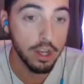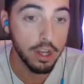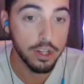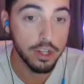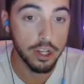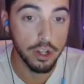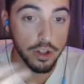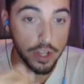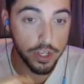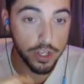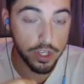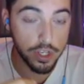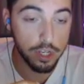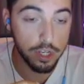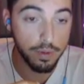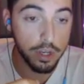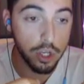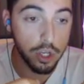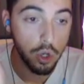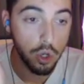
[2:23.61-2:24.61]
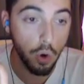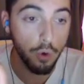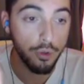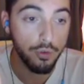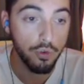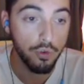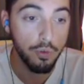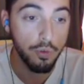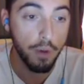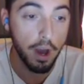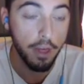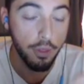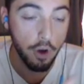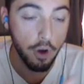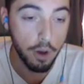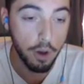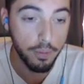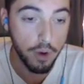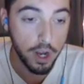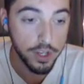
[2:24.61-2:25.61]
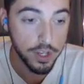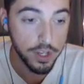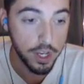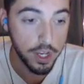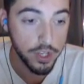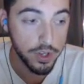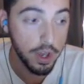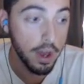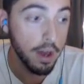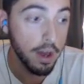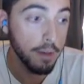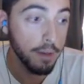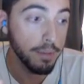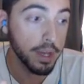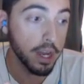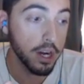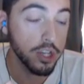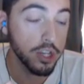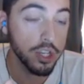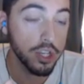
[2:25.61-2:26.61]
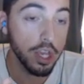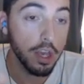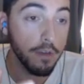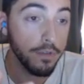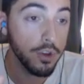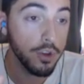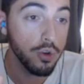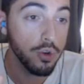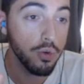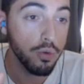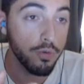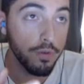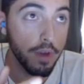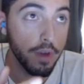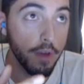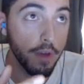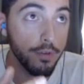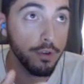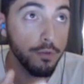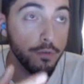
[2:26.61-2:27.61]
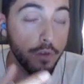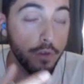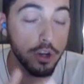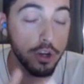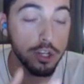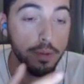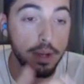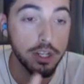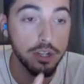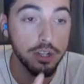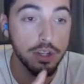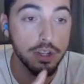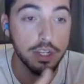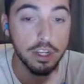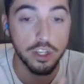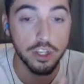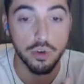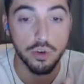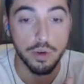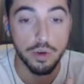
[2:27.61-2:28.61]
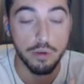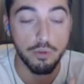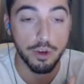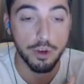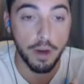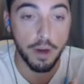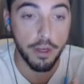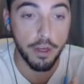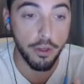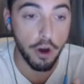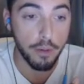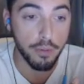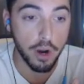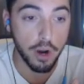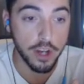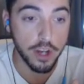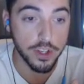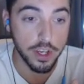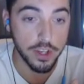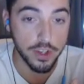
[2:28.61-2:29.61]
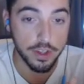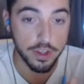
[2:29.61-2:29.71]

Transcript: to listen to me go through my thought process because if you if you fundamentally disagree with my thought process,